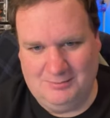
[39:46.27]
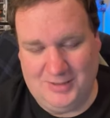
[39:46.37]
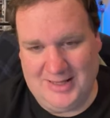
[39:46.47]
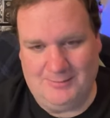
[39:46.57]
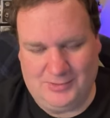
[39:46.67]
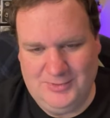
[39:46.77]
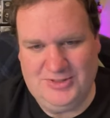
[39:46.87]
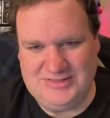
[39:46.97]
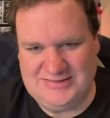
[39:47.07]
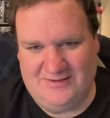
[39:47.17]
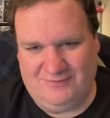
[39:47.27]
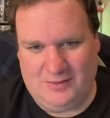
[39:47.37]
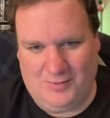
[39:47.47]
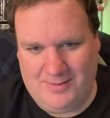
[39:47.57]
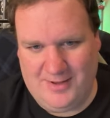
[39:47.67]
But yeah, Bermuda is definitely
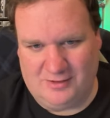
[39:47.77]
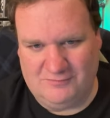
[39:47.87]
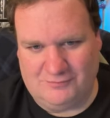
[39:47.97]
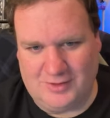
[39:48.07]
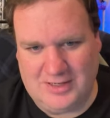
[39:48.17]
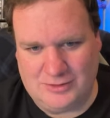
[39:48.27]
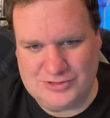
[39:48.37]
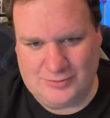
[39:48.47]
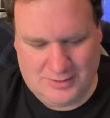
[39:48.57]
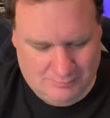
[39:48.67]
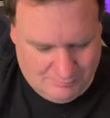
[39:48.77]
way better for Arizona.